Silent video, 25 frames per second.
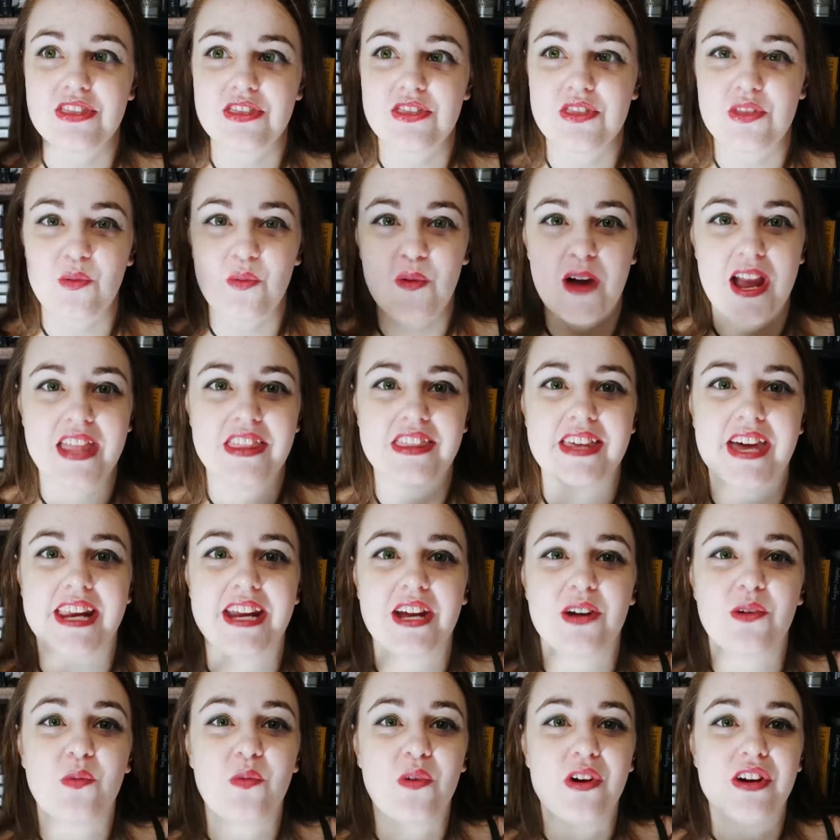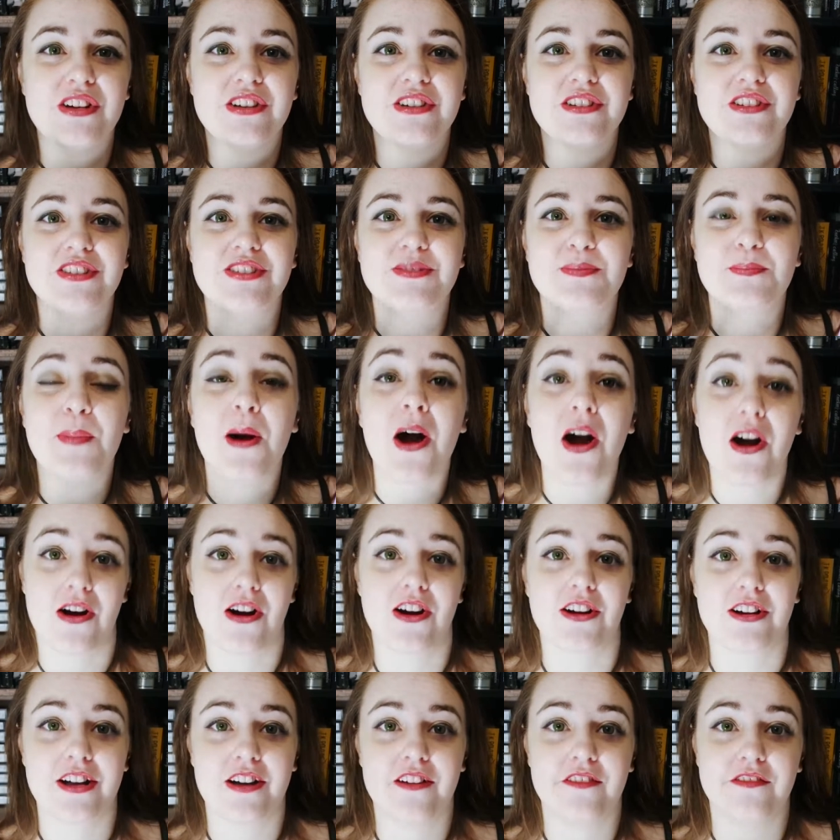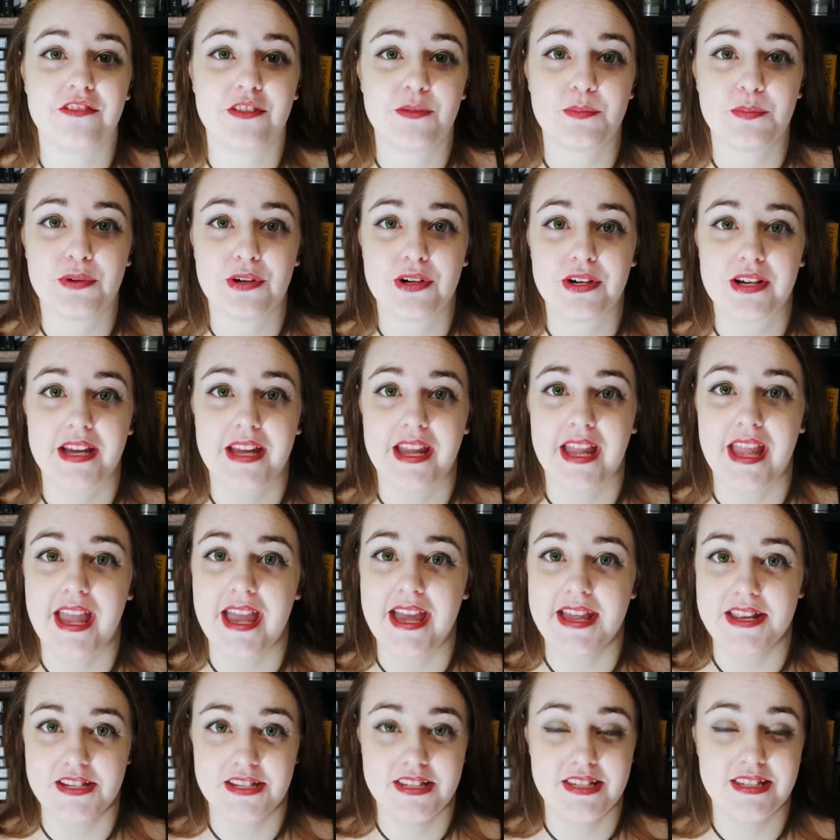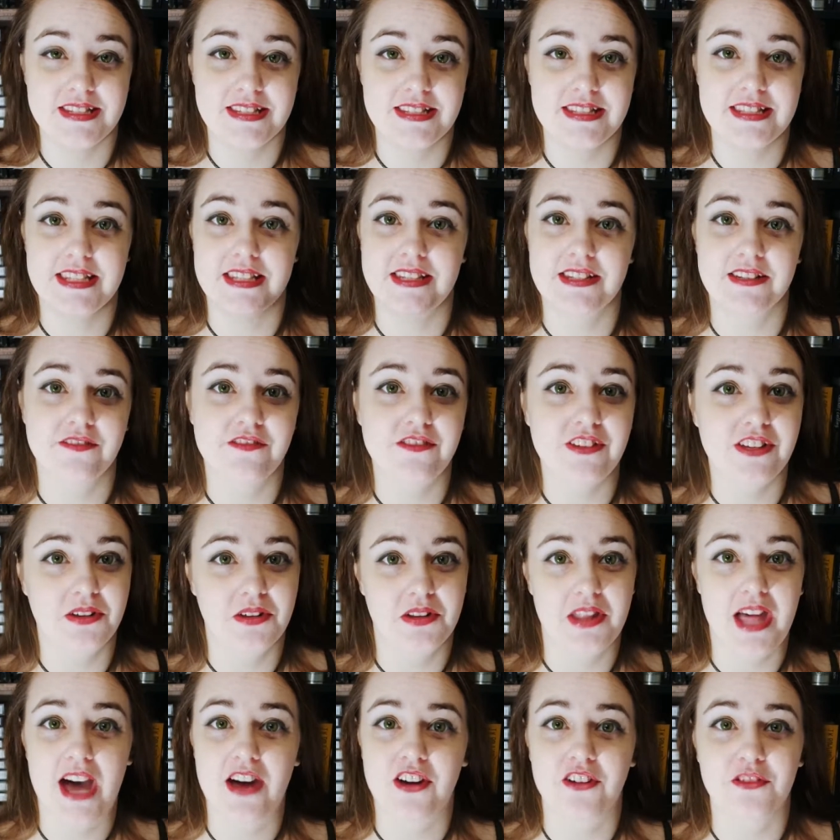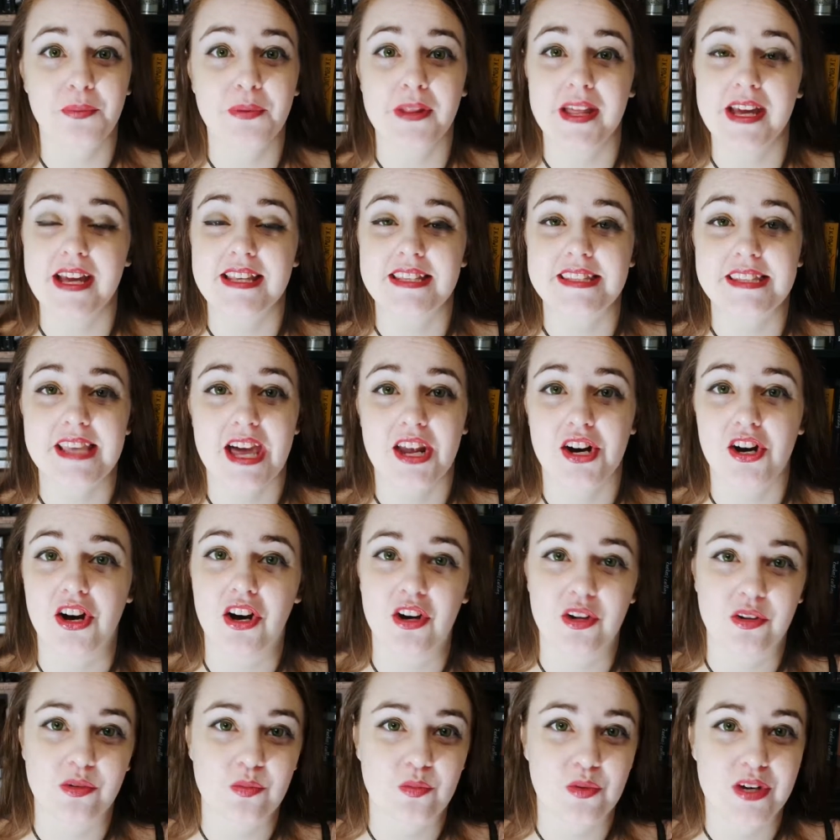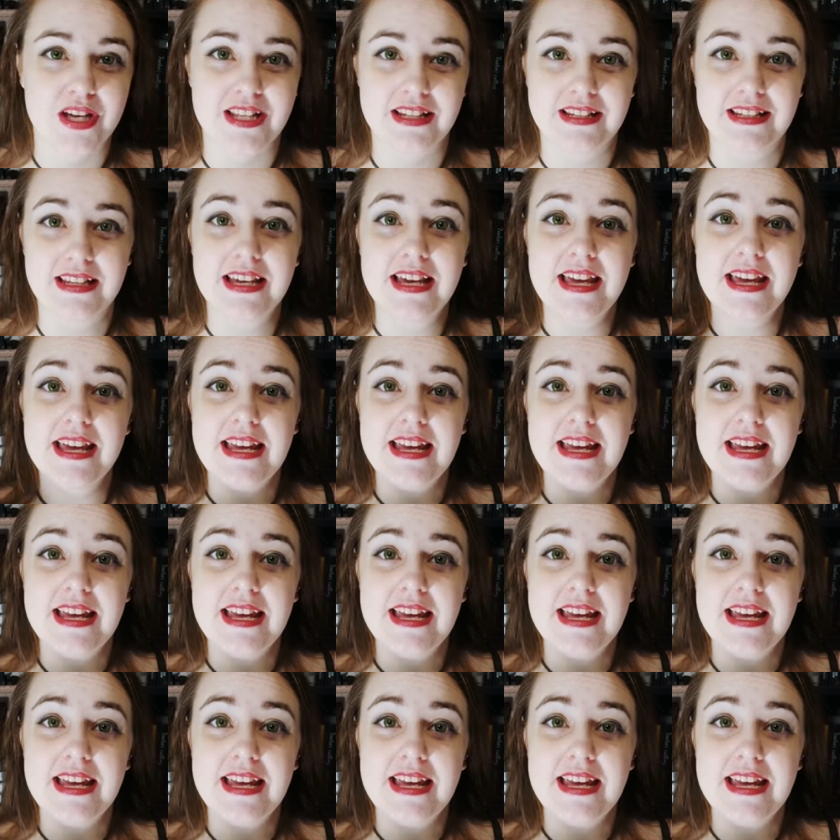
the way that it was part of the book and didn't feel out of place at all when